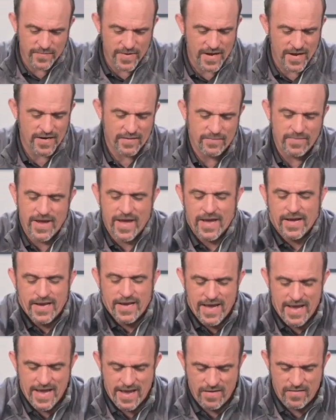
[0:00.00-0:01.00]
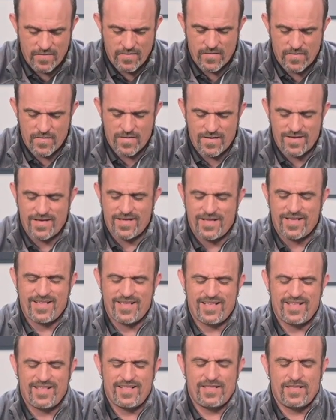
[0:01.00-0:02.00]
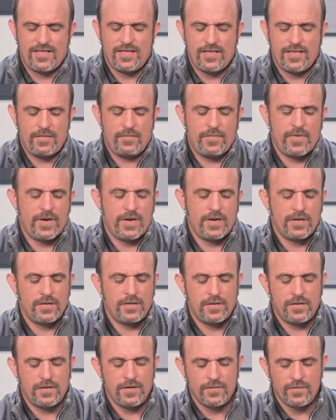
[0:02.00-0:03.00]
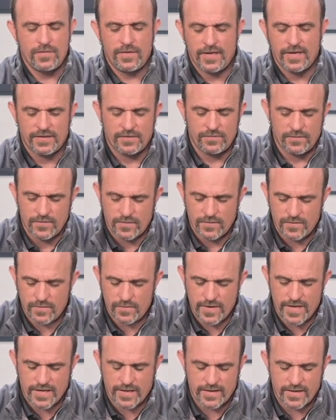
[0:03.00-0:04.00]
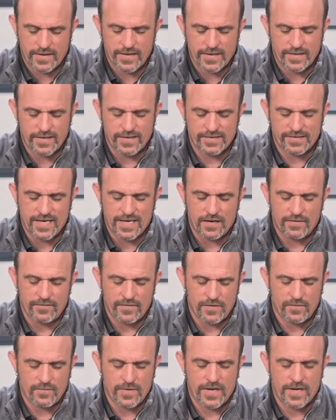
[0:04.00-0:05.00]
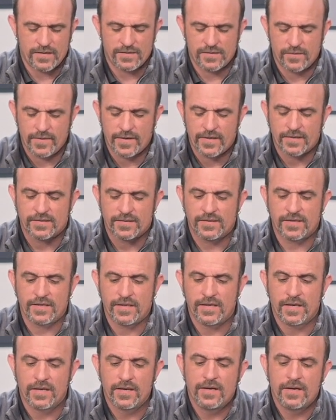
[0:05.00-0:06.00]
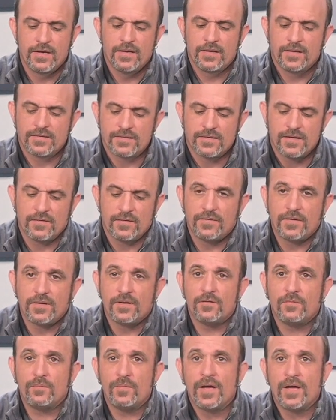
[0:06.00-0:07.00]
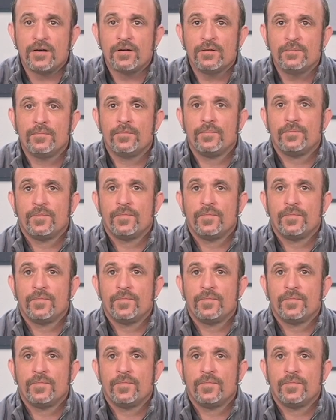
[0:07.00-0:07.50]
body pack out. Let me do this real quick, get this out of our way so we can see the stuff a little better.